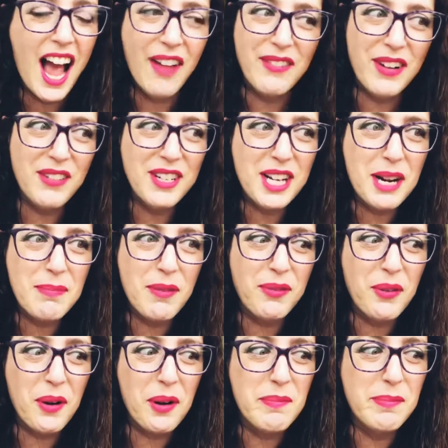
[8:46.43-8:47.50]
I've never done it
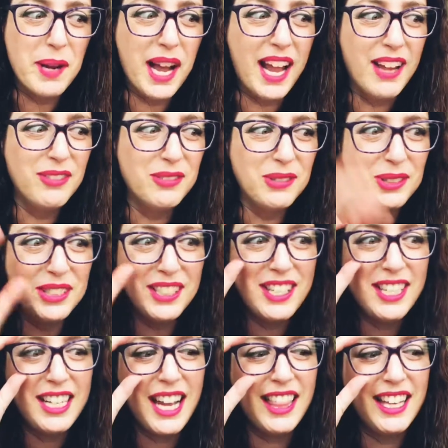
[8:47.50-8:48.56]
before, but we'll
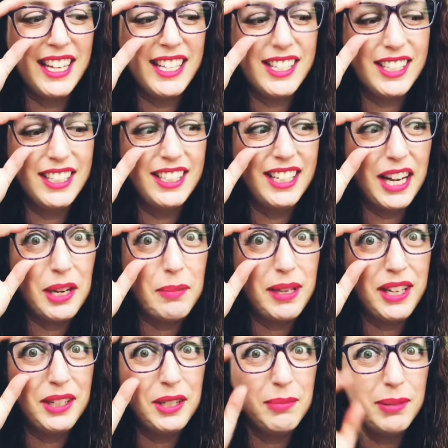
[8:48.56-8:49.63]
see. I think it's gonna
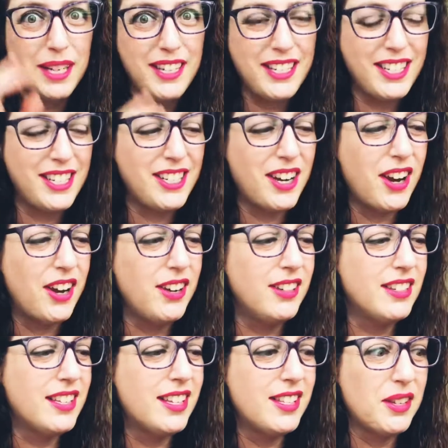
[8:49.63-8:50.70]
be a good place to start
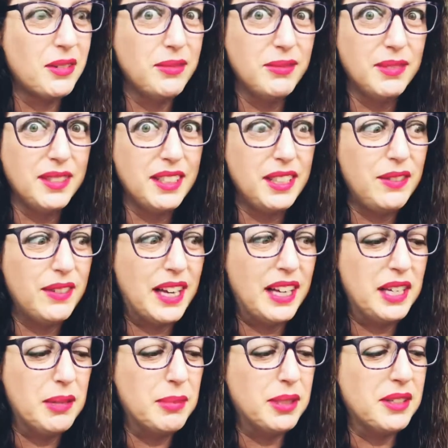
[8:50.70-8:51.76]
since they're really
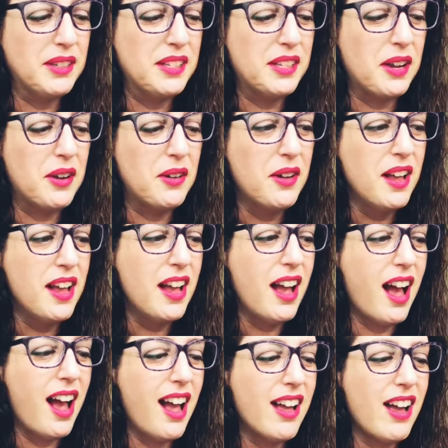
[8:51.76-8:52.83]
valuable. So
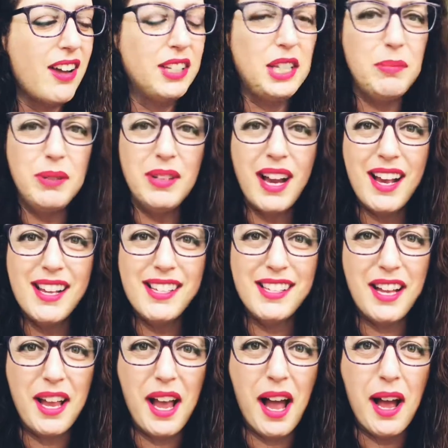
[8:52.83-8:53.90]
I'll keep you
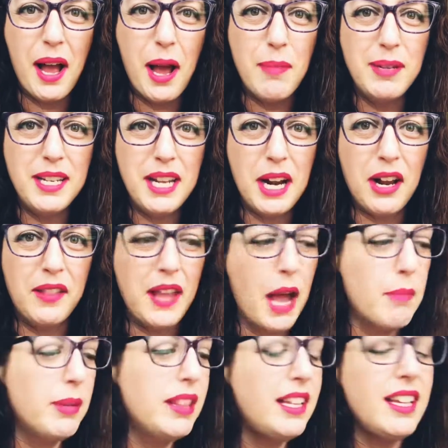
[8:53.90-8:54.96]
guys up to date on
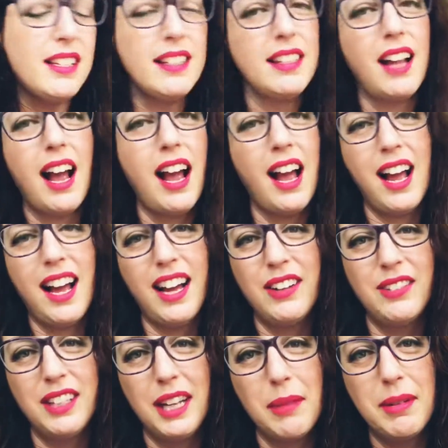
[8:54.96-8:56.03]
that. But these, I
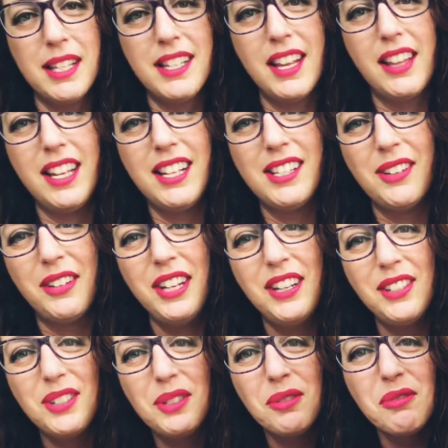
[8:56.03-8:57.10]
don't think I'm gonna sell these. So
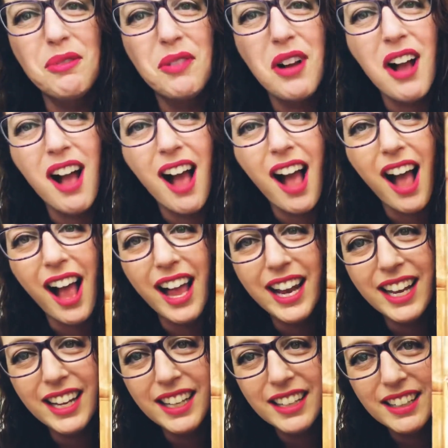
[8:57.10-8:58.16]
here's
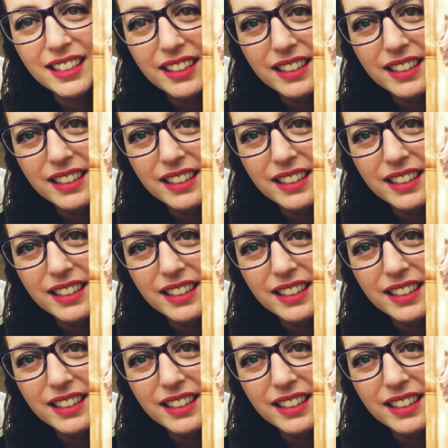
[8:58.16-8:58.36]
Ron.